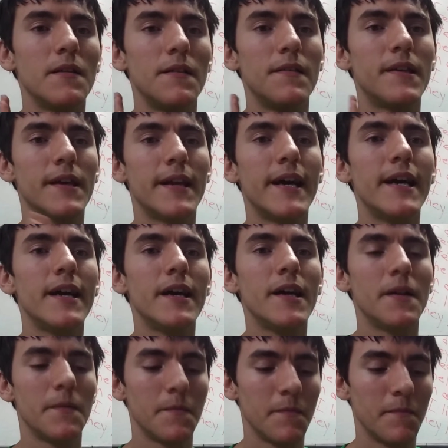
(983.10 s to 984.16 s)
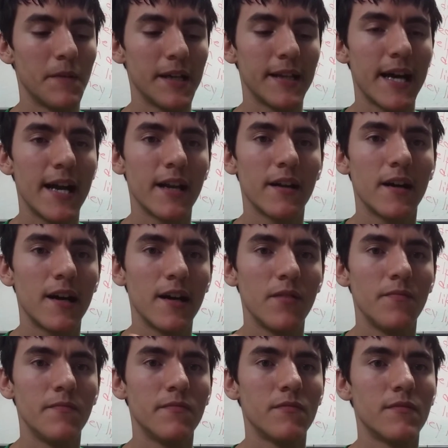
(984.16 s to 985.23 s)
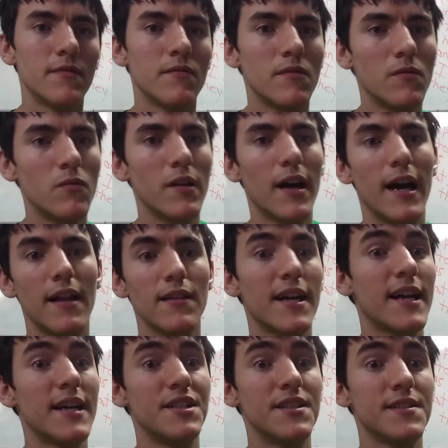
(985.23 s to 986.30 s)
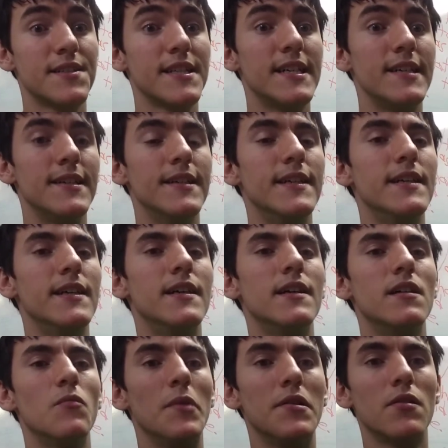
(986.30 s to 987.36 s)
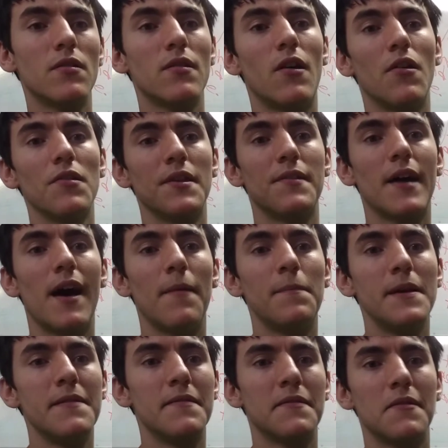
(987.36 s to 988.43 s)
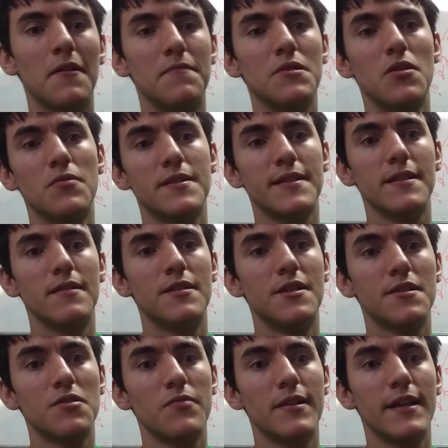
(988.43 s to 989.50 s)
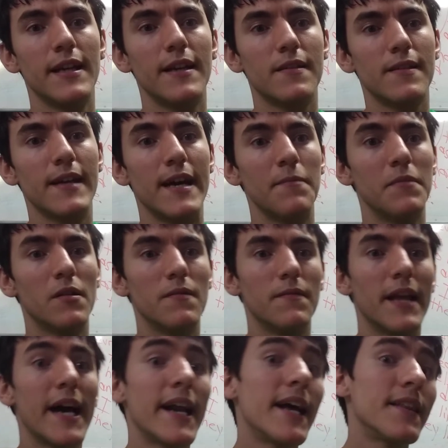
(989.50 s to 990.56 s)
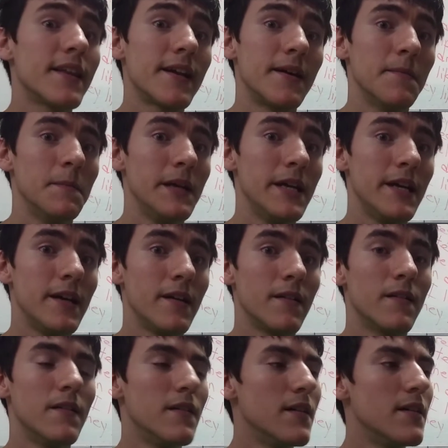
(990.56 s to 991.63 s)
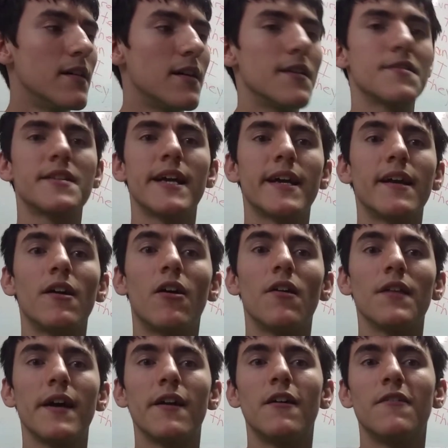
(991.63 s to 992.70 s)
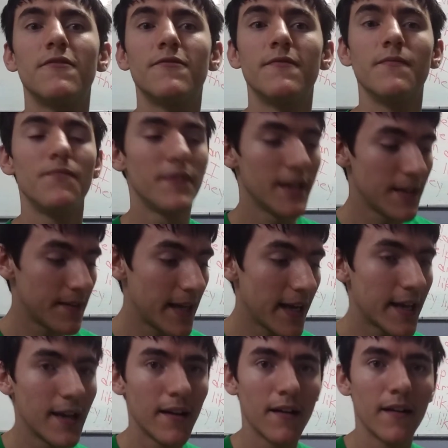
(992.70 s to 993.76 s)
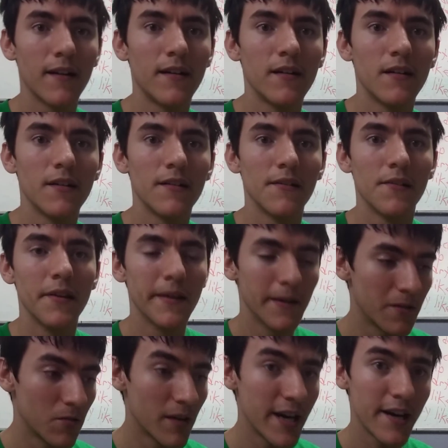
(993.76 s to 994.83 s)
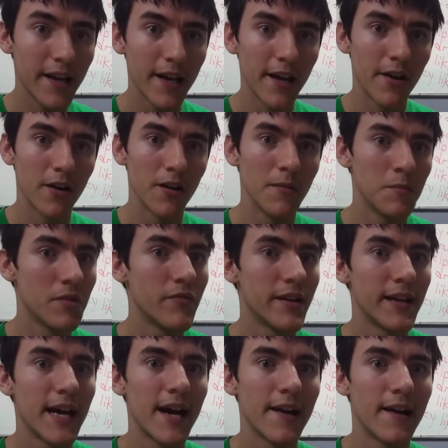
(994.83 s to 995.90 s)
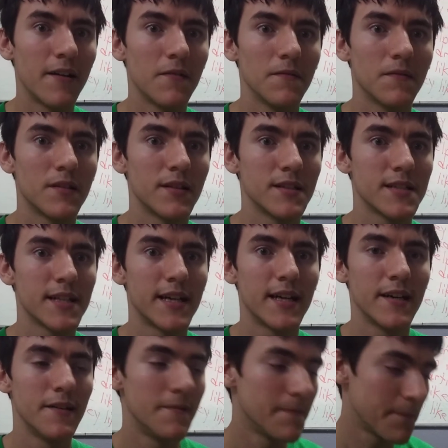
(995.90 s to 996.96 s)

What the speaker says: today my dad and I, like I just said, we took all the top pieces off just so we can get to that. But that ended up being us taking all that off, taking the radiator and moving that out to the side